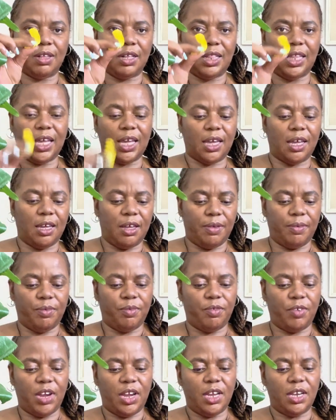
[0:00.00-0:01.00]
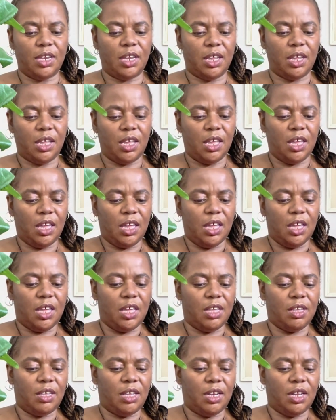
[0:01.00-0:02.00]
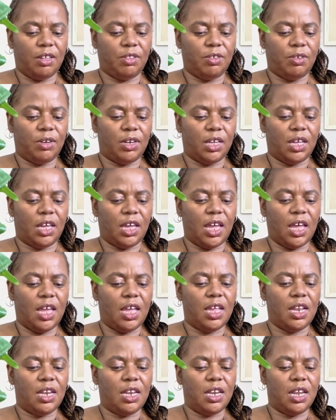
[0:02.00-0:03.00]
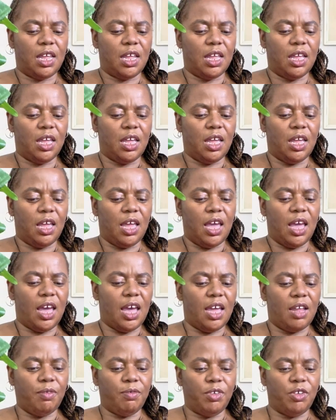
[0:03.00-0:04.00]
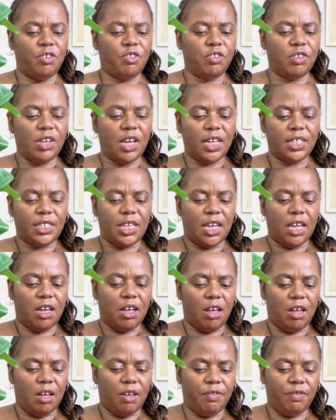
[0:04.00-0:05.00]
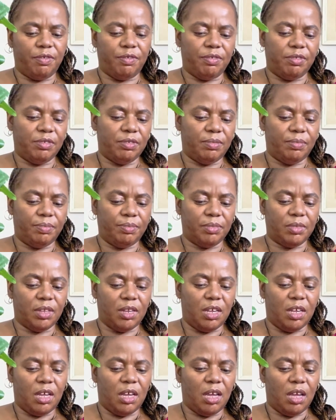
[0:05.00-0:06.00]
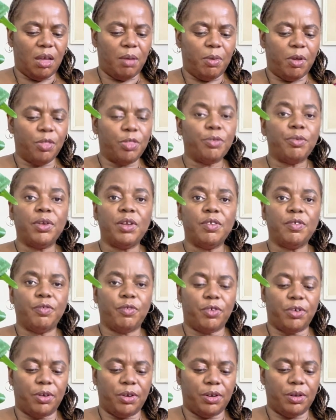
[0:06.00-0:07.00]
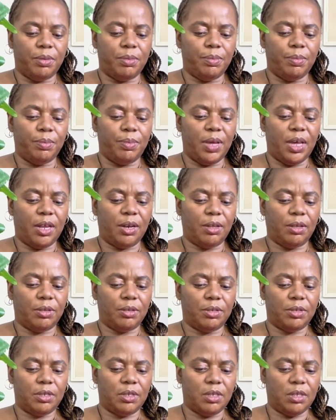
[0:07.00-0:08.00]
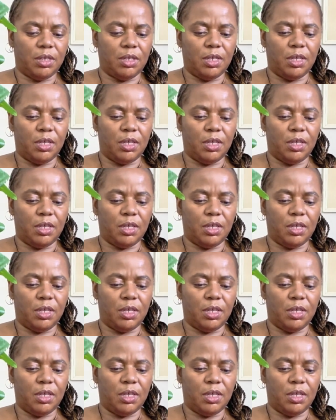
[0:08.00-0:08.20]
Click, right? And I'll do it again. And usually I take off about 3 to 4 petals.